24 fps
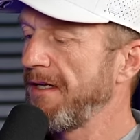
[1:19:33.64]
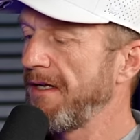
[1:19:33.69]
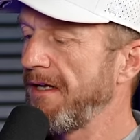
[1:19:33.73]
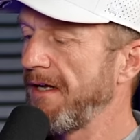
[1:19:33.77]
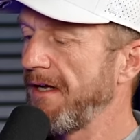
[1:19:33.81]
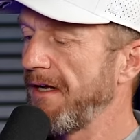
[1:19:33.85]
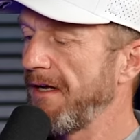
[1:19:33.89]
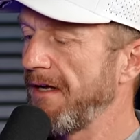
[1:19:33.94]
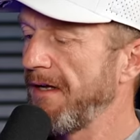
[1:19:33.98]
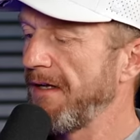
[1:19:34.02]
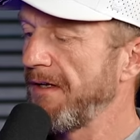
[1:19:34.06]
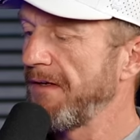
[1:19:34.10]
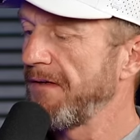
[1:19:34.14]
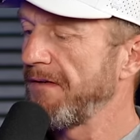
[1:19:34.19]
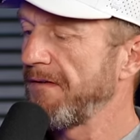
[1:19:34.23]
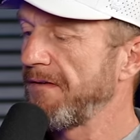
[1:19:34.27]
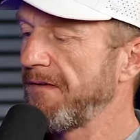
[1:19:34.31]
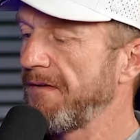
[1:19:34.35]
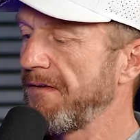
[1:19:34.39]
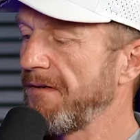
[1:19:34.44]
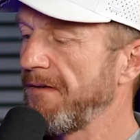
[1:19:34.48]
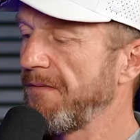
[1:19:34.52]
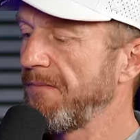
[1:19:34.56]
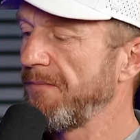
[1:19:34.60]

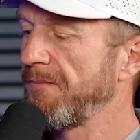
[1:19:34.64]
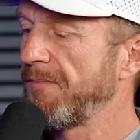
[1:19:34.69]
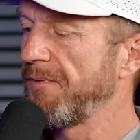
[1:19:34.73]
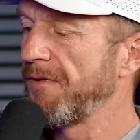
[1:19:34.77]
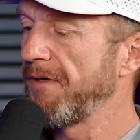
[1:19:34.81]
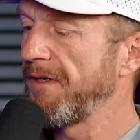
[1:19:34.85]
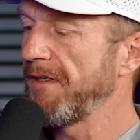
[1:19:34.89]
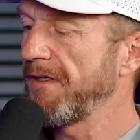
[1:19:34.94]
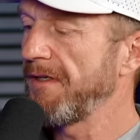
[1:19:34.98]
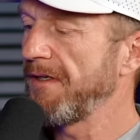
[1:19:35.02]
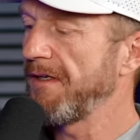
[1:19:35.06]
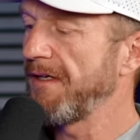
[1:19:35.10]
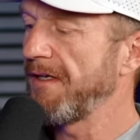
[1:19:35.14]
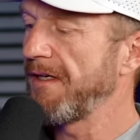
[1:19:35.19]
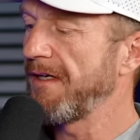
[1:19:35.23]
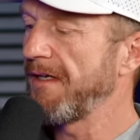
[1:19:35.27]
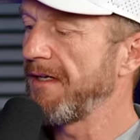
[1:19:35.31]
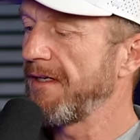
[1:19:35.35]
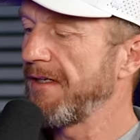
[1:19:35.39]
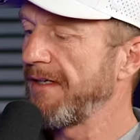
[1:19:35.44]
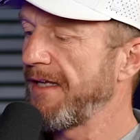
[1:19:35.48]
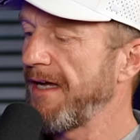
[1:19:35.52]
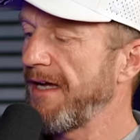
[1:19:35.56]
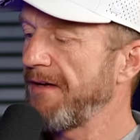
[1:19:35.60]
and put
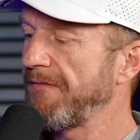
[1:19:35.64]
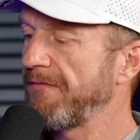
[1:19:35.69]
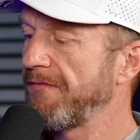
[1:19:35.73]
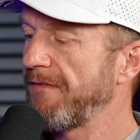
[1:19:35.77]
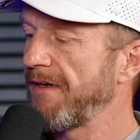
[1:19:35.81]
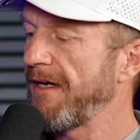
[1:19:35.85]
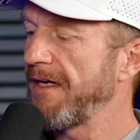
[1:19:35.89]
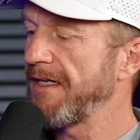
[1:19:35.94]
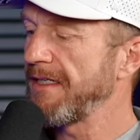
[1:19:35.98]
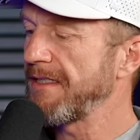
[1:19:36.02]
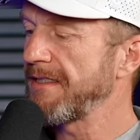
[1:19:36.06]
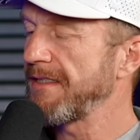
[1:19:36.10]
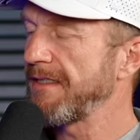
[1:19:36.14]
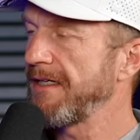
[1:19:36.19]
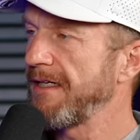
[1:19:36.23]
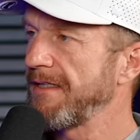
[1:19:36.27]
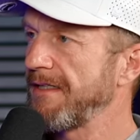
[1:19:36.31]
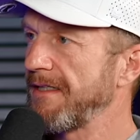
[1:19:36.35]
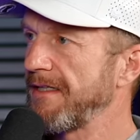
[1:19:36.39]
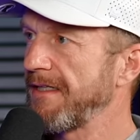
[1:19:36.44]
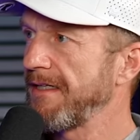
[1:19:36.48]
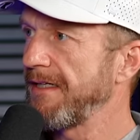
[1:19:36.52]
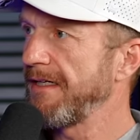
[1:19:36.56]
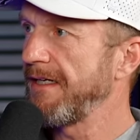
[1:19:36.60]
that vise
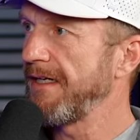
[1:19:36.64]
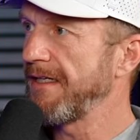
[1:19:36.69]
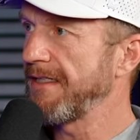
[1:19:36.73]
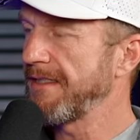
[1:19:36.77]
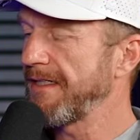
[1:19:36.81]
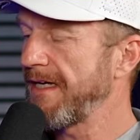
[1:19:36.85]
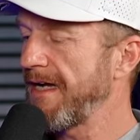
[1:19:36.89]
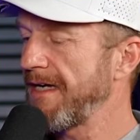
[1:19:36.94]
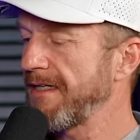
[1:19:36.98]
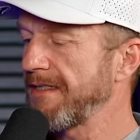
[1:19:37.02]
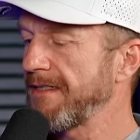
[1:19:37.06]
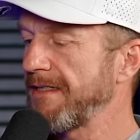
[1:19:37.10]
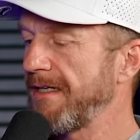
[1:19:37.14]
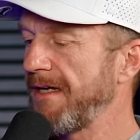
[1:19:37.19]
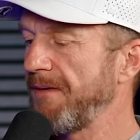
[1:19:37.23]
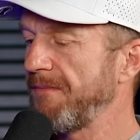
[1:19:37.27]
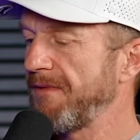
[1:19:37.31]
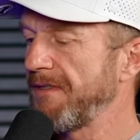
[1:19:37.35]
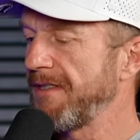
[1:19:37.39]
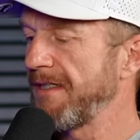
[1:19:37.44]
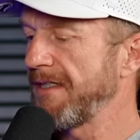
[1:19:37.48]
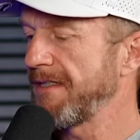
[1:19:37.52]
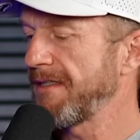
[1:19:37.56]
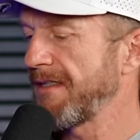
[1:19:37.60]
at the exact
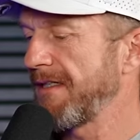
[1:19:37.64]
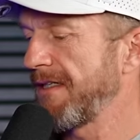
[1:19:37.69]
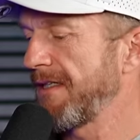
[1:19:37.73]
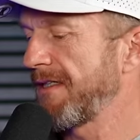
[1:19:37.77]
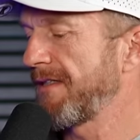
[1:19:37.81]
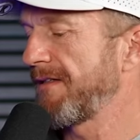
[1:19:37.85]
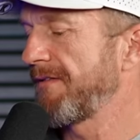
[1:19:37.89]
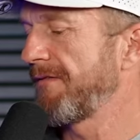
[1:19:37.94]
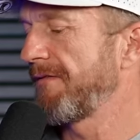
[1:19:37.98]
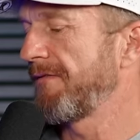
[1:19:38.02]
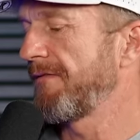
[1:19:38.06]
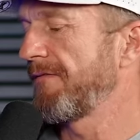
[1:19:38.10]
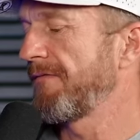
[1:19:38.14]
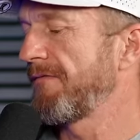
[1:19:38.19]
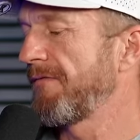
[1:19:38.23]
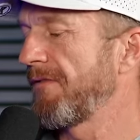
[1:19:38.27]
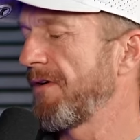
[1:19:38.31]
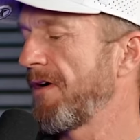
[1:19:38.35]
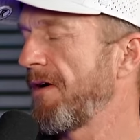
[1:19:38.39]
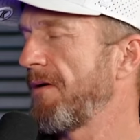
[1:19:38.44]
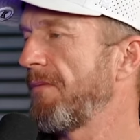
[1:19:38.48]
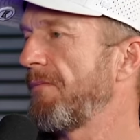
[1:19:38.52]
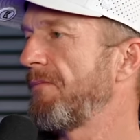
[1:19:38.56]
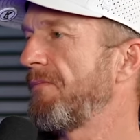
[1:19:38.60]
same distance
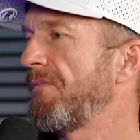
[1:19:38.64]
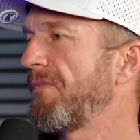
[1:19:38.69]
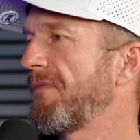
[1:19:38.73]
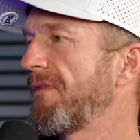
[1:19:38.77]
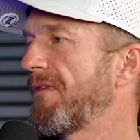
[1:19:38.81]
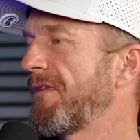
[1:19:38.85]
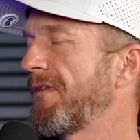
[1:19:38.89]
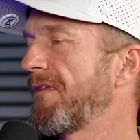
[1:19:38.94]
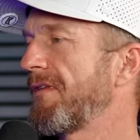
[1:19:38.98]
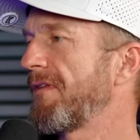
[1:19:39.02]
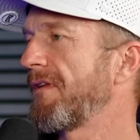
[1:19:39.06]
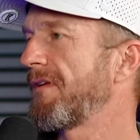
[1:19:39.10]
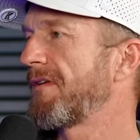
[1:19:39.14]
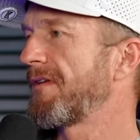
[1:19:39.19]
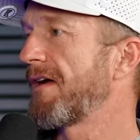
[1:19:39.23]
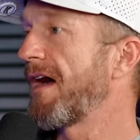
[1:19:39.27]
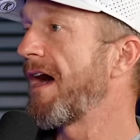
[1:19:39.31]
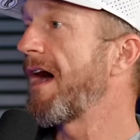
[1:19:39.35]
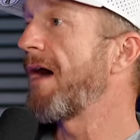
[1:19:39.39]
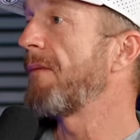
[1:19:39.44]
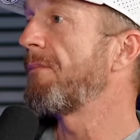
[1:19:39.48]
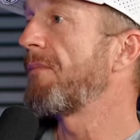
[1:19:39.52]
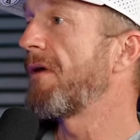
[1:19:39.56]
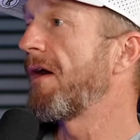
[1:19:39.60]
from the
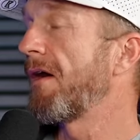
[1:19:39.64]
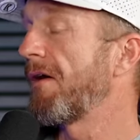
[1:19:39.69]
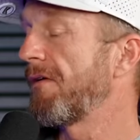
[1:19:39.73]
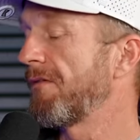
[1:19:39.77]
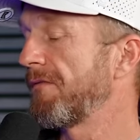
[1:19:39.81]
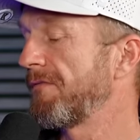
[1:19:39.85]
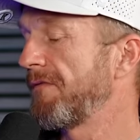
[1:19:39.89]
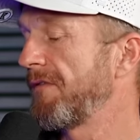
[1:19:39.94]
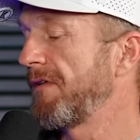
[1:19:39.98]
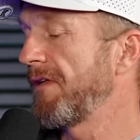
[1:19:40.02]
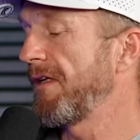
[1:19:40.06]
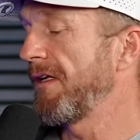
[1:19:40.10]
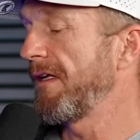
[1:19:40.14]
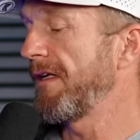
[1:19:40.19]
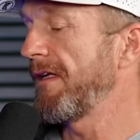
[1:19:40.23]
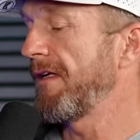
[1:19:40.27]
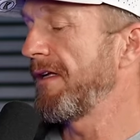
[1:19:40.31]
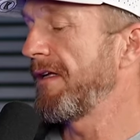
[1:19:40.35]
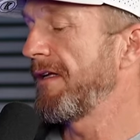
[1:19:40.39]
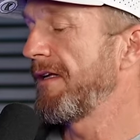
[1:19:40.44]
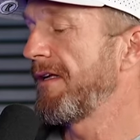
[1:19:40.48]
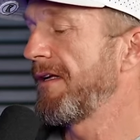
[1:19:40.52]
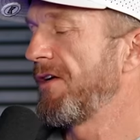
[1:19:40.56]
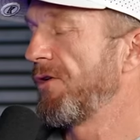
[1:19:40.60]
top of
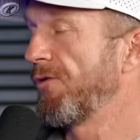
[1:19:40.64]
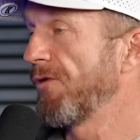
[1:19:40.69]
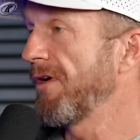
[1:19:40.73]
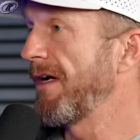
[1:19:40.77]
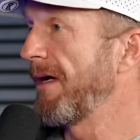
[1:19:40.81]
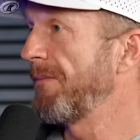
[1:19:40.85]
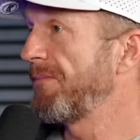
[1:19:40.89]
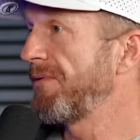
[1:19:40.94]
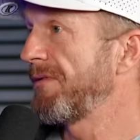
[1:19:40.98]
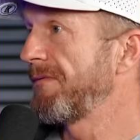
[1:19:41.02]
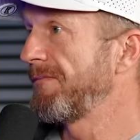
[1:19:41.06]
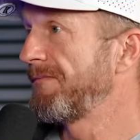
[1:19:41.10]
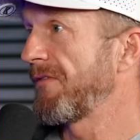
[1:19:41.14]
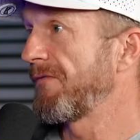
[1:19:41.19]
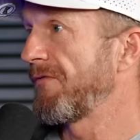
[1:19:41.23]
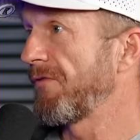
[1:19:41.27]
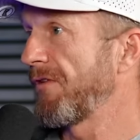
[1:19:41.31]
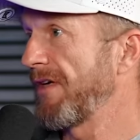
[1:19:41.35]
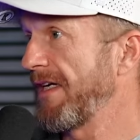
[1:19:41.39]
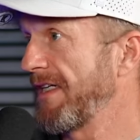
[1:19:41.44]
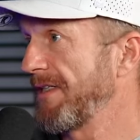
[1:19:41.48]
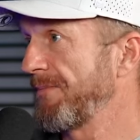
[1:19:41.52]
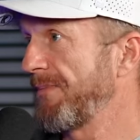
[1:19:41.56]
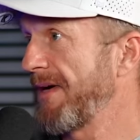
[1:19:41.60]
the grip
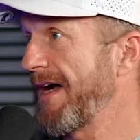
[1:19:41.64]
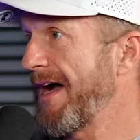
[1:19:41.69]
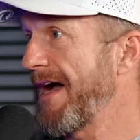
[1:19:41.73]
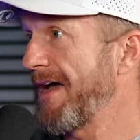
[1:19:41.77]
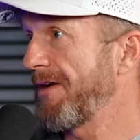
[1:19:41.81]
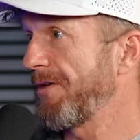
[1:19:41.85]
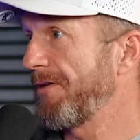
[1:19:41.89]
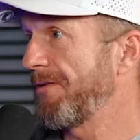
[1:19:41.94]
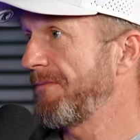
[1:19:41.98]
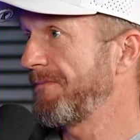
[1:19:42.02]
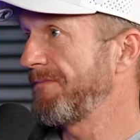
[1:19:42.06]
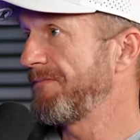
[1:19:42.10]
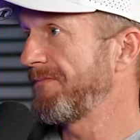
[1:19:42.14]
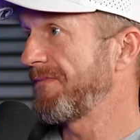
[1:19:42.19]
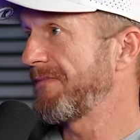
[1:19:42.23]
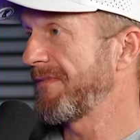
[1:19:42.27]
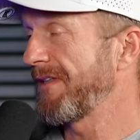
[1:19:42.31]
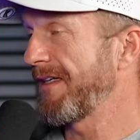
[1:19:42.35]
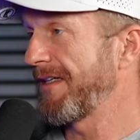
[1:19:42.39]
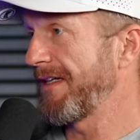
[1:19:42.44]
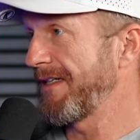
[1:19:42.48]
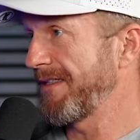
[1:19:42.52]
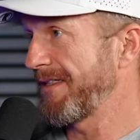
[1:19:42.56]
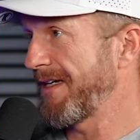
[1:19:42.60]
for each paddle.
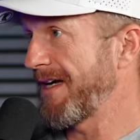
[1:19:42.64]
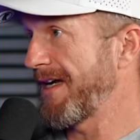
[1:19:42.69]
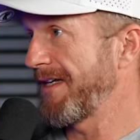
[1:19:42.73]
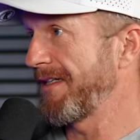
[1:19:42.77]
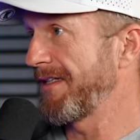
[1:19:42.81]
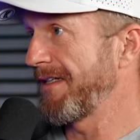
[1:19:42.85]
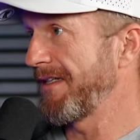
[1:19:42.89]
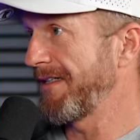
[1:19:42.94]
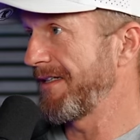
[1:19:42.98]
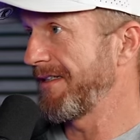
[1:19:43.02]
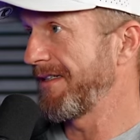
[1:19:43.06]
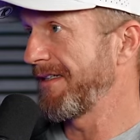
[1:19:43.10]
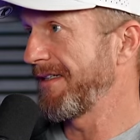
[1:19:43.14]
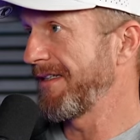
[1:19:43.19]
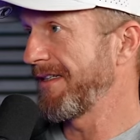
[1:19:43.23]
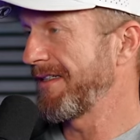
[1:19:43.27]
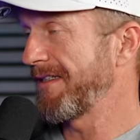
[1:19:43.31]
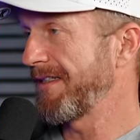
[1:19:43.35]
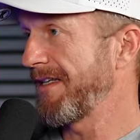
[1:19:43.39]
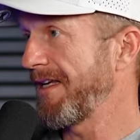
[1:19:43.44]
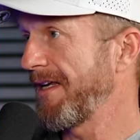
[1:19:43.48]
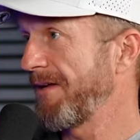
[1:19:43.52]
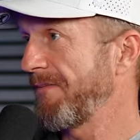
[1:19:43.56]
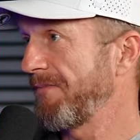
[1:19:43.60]
And I tightened it the
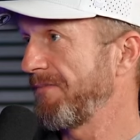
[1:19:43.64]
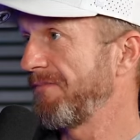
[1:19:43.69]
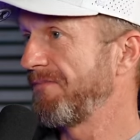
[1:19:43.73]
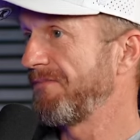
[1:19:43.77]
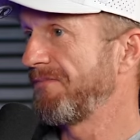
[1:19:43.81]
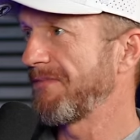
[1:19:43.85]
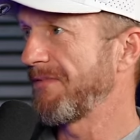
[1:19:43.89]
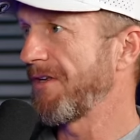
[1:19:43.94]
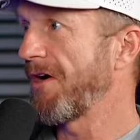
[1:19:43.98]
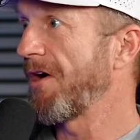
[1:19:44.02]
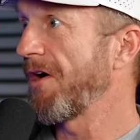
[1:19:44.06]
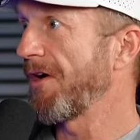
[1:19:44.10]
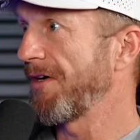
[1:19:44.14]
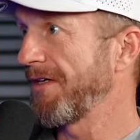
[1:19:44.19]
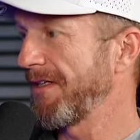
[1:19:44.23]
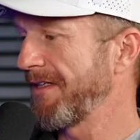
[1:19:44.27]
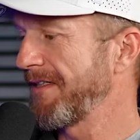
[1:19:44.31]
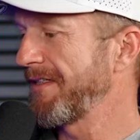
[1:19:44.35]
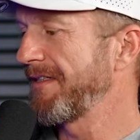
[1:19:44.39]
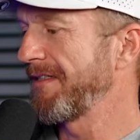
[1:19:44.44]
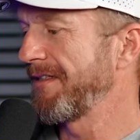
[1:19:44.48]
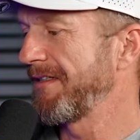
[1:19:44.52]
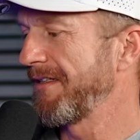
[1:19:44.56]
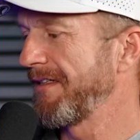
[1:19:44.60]
same
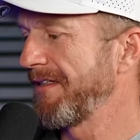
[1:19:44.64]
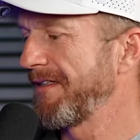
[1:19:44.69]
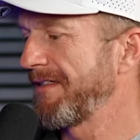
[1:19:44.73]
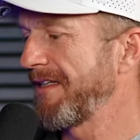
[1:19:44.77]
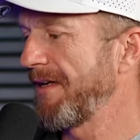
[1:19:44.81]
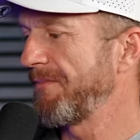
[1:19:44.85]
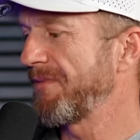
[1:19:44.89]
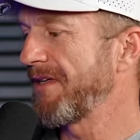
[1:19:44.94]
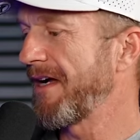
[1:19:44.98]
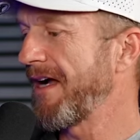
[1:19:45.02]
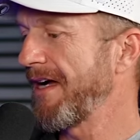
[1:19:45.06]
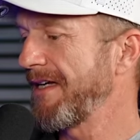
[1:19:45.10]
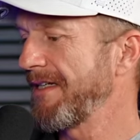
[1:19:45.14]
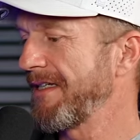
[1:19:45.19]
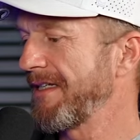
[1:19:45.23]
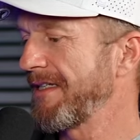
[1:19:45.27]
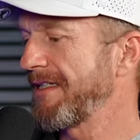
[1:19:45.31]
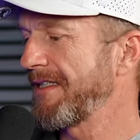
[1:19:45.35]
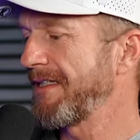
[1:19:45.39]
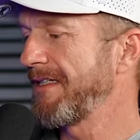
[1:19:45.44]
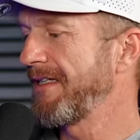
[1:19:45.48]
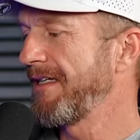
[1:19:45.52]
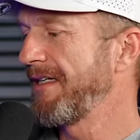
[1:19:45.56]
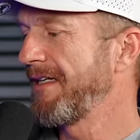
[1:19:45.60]
hardness, mm -hmm. the mm-hmm. same
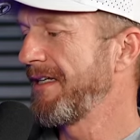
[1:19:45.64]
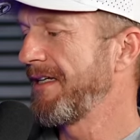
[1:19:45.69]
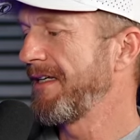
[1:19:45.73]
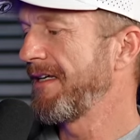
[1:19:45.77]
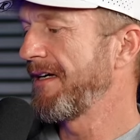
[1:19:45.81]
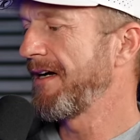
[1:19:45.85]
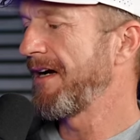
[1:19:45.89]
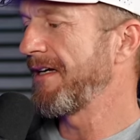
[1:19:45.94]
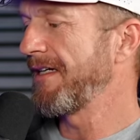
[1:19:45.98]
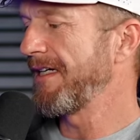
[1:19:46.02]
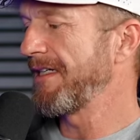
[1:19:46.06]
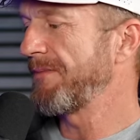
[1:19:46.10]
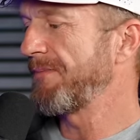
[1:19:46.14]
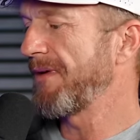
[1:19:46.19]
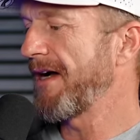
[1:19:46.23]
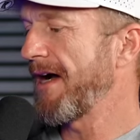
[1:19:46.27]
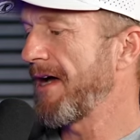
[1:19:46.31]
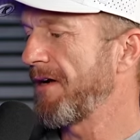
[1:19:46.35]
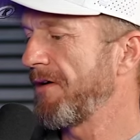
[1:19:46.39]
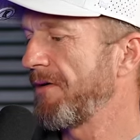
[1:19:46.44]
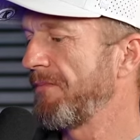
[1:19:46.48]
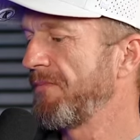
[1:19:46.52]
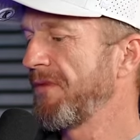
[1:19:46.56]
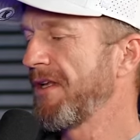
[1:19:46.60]
tightness on each
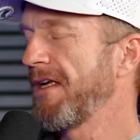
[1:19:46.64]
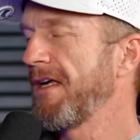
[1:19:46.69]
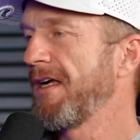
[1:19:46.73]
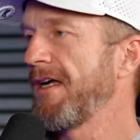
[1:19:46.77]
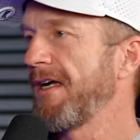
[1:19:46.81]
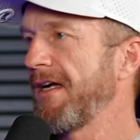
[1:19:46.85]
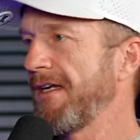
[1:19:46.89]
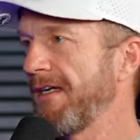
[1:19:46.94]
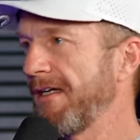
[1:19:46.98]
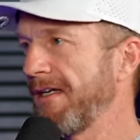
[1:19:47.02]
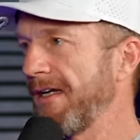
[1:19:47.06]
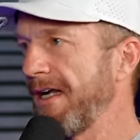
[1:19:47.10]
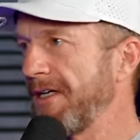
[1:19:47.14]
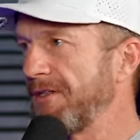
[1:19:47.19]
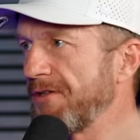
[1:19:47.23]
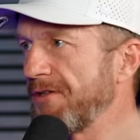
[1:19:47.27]
paddle. And then